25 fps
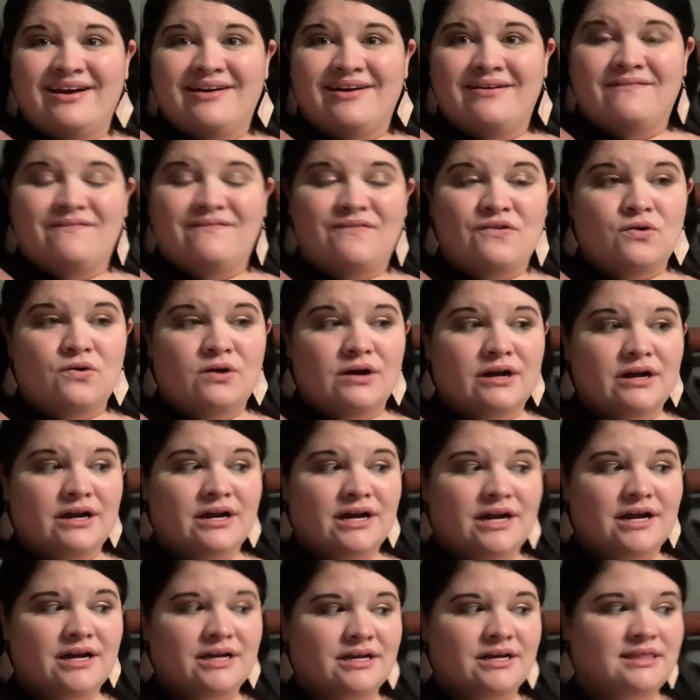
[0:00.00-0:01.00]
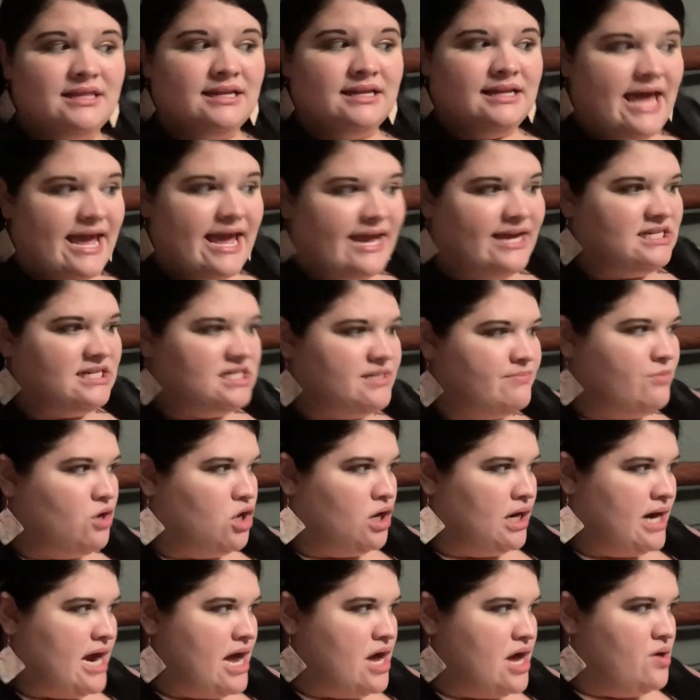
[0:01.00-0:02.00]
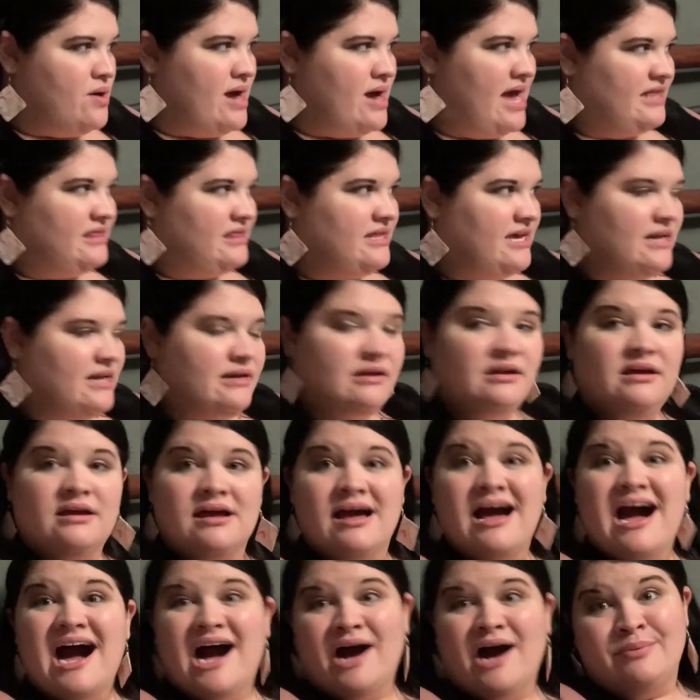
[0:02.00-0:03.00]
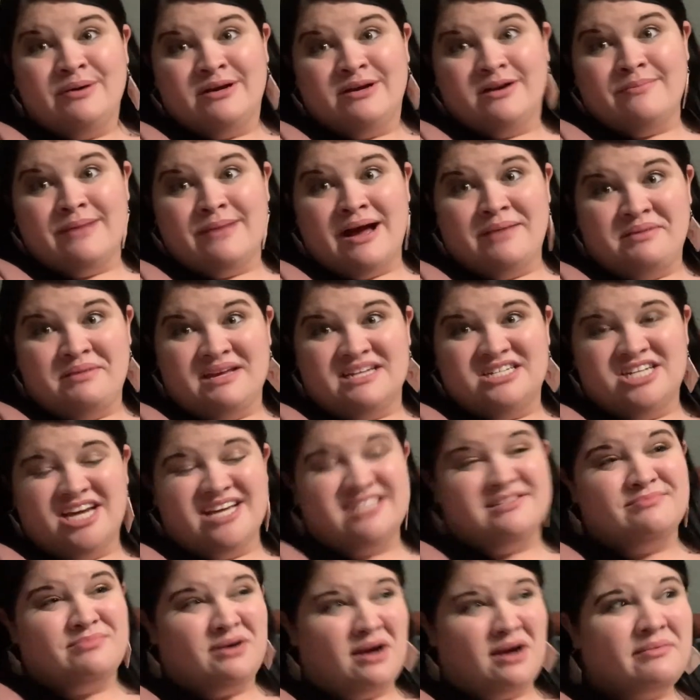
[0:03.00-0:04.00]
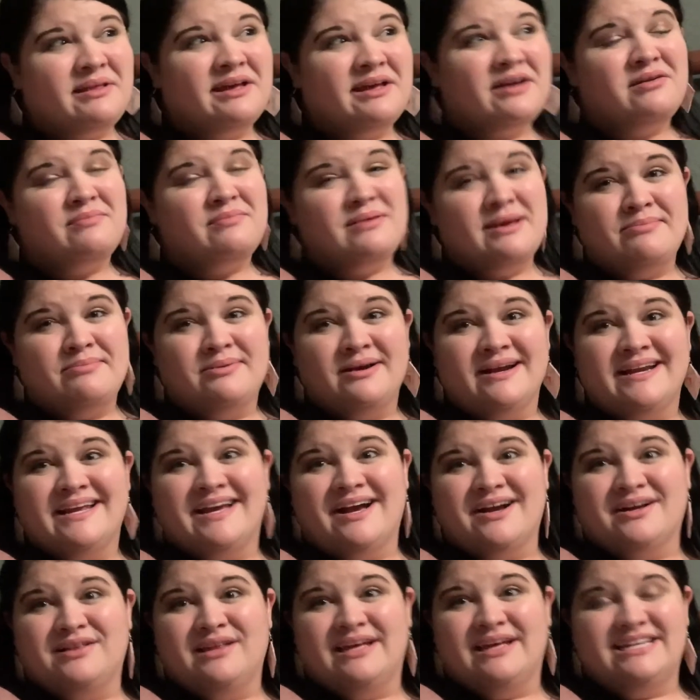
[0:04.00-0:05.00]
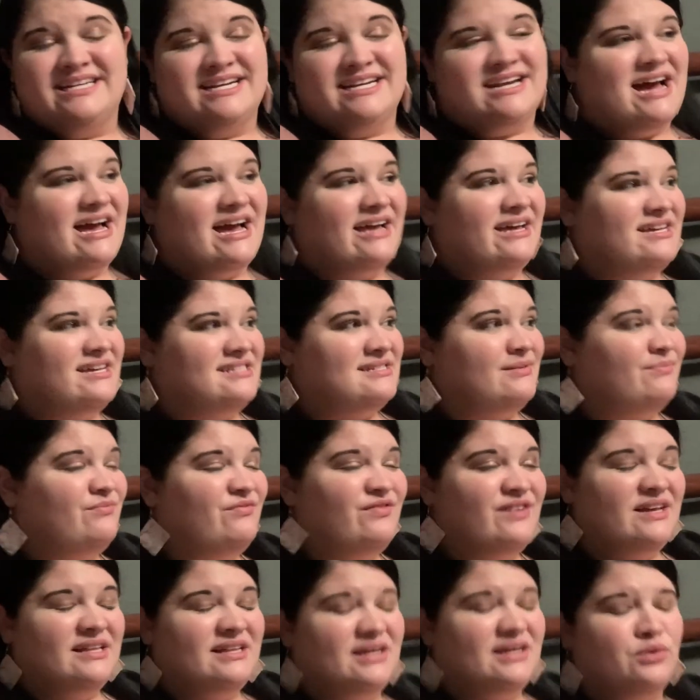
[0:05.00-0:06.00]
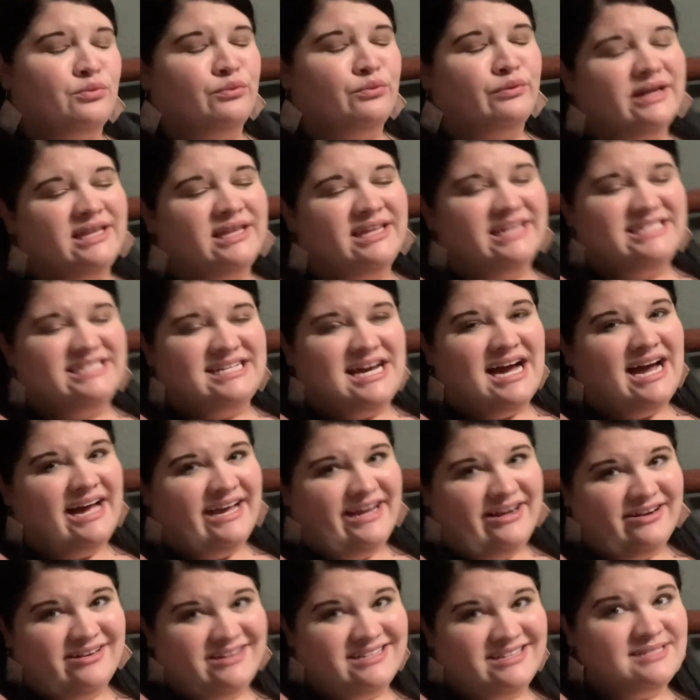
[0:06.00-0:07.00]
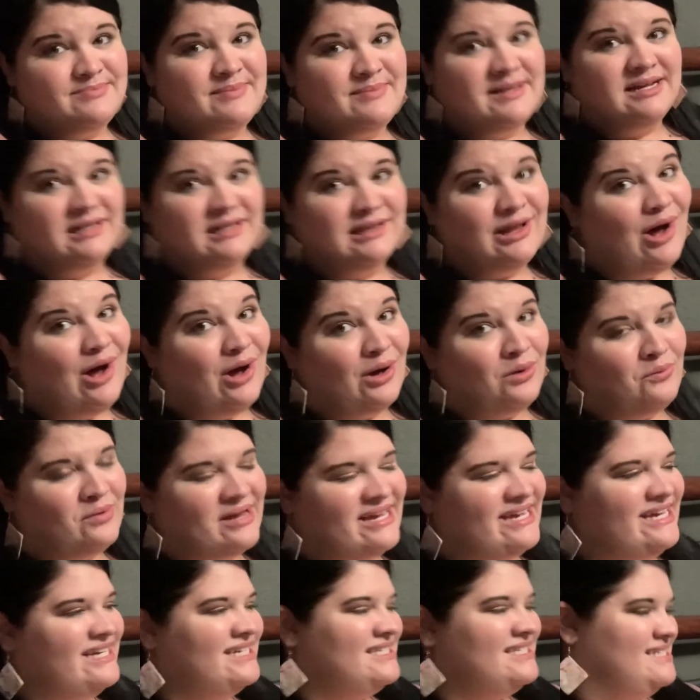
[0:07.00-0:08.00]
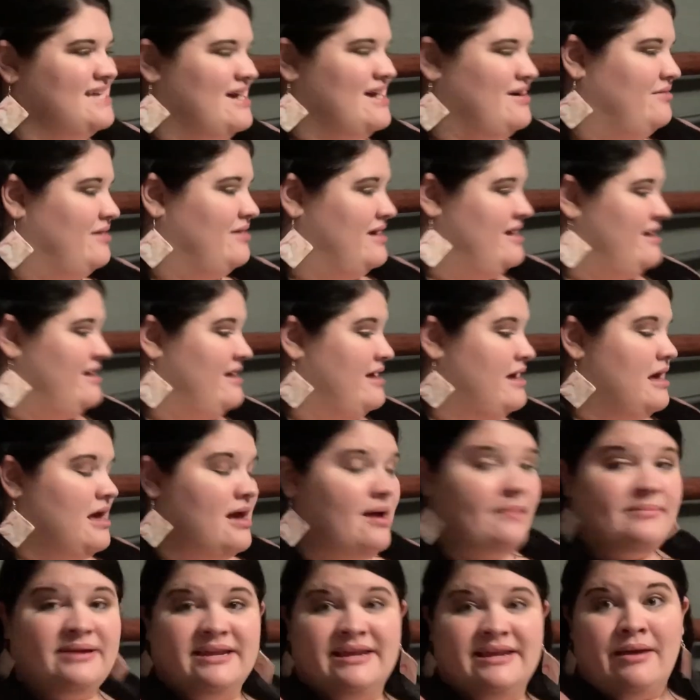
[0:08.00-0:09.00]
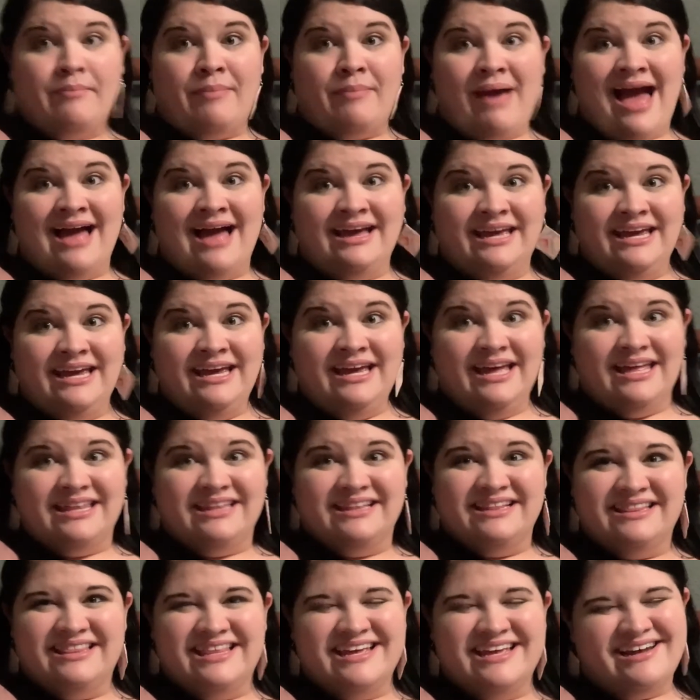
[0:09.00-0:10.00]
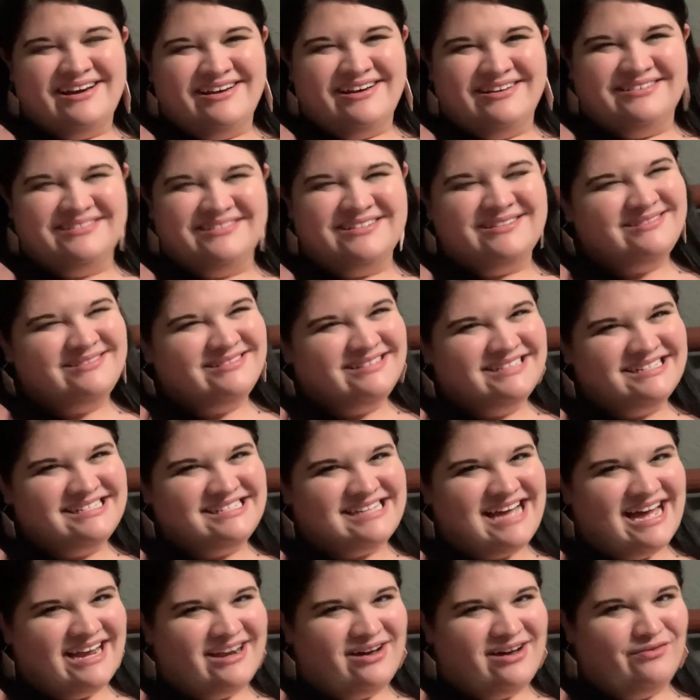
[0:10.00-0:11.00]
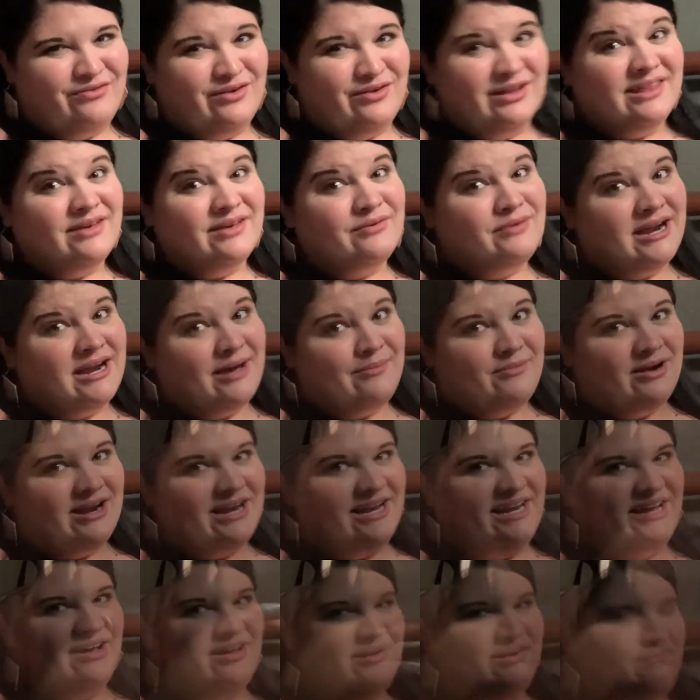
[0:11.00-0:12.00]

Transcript: for the lake tomorrow, and then I'll put on my PJs and probably go to bed pretty early tonight because I'm feeling really tired. It's been a long week, so I'm gonna get packing and then I'll sign off with you when I'm ready to go to